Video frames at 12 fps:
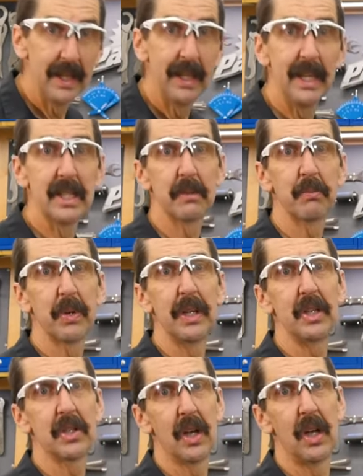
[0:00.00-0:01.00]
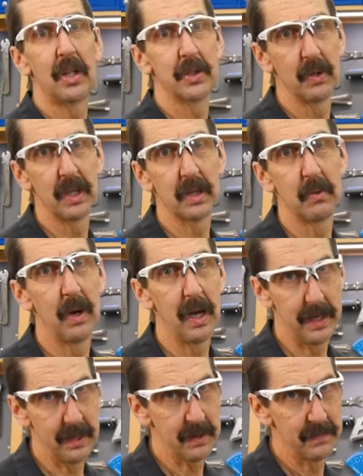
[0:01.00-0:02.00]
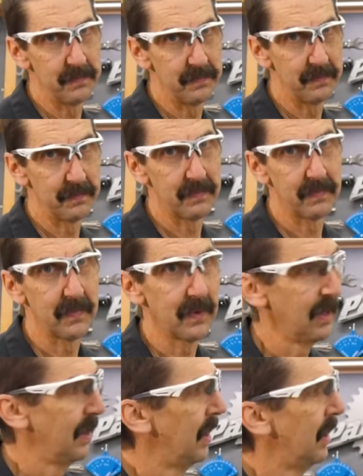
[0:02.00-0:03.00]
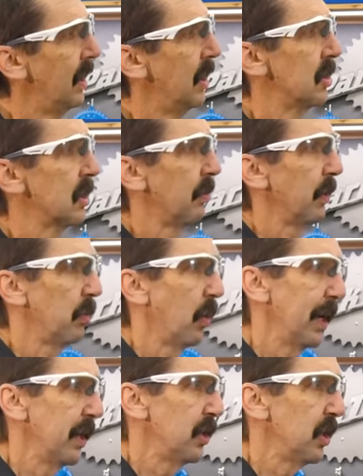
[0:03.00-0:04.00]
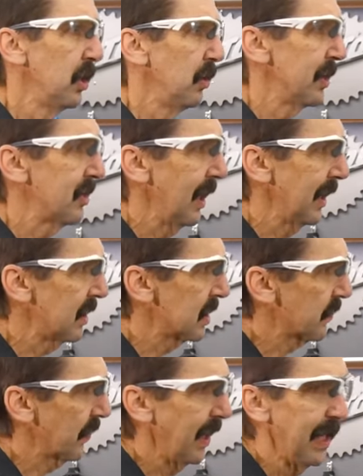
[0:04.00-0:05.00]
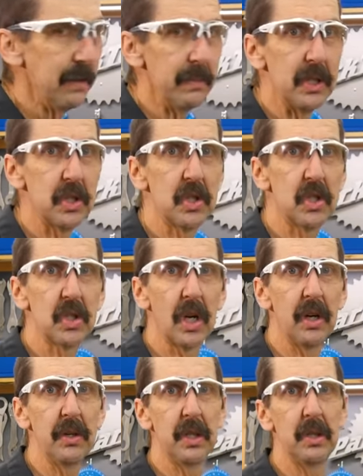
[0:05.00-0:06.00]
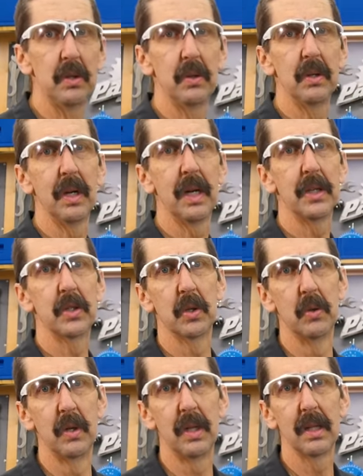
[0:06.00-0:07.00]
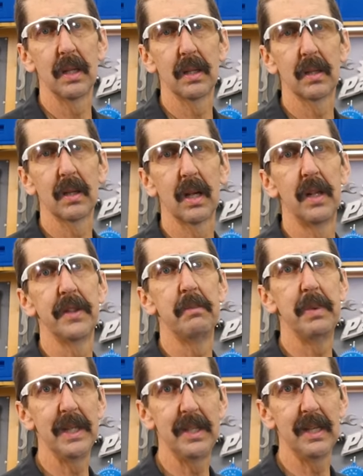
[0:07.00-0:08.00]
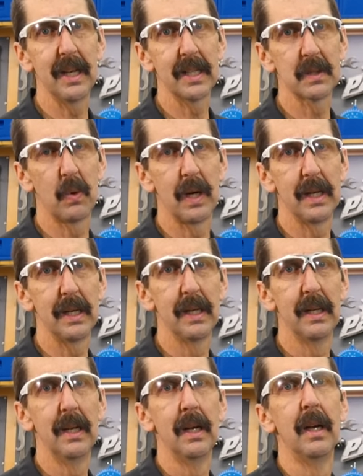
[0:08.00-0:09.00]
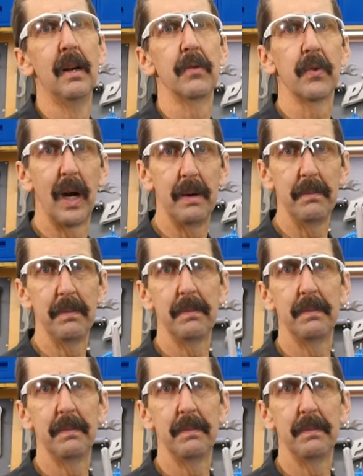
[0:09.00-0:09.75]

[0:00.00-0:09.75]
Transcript: he's a pretty tall drink of water. So what we want to do is take this frame and show you a tool called the BTS-1 from